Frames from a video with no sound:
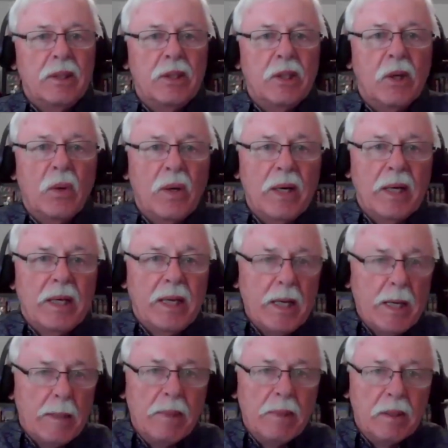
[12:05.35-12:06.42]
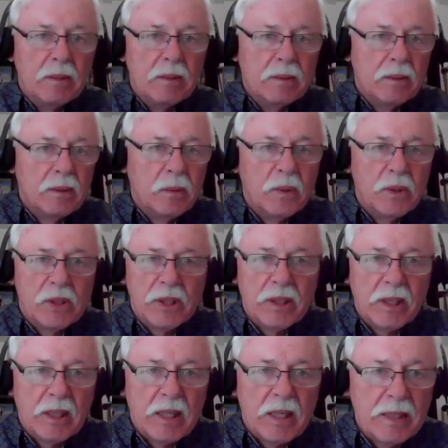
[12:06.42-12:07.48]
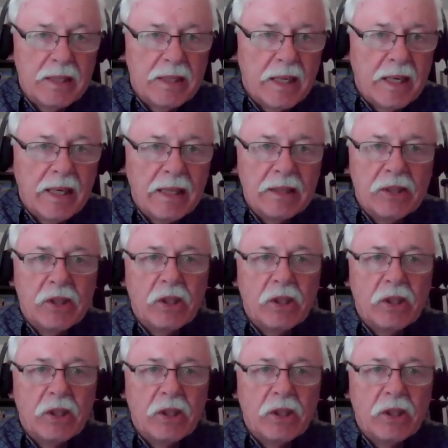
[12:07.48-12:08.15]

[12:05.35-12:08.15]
Yehoiakim, who was in the line, died.